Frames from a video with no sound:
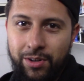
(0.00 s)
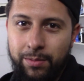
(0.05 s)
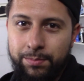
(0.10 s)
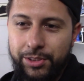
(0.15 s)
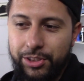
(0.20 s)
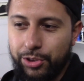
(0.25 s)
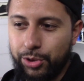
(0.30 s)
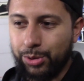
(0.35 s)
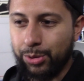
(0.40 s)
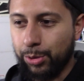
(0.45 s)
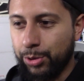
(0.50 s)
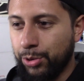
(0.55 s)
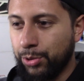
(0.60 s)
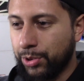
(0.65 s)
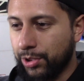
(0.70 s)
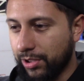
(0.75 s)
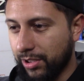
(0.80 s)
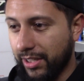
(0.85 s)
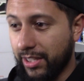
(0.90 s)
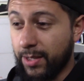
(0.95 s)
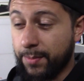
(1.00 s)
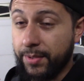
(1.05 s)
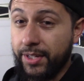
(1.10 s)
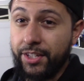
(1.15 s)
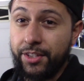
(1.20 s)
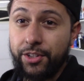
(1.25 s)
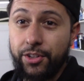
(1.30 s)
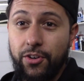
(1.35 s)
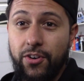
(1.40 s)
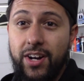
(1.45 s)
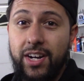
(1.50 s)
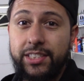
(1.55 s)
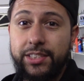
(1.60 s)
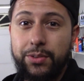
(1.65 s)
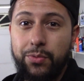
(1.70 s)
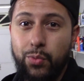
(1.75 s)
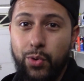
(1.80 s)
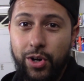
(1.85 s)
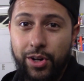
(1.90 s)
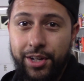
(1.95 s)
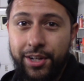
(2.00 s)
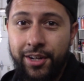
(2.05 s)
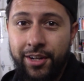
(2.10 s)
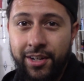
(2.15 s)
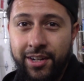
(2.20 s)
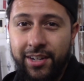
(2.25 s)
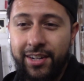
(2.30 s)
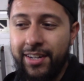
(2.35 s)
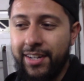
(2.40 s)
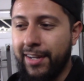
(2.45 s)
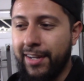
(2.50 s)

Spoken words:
I'm just so used to coming in the garage and working,